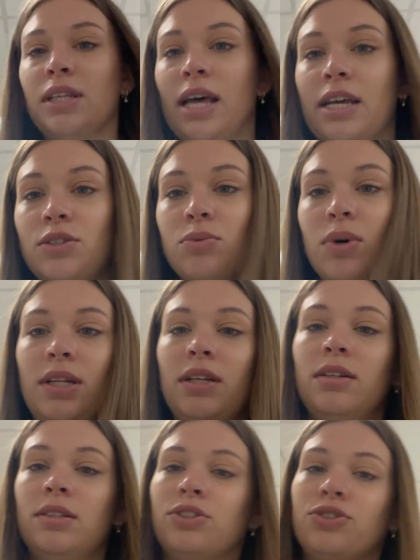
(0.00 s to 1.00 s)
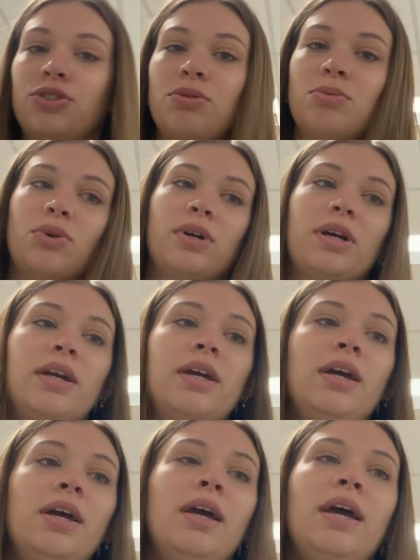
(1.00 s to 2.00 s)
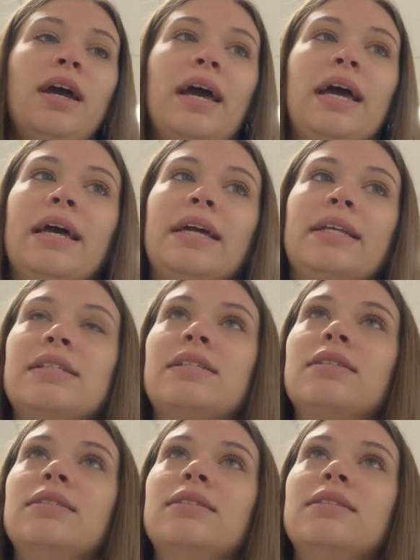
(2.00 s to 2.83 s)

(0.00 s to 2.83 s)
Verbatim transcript: last one. There's no more. And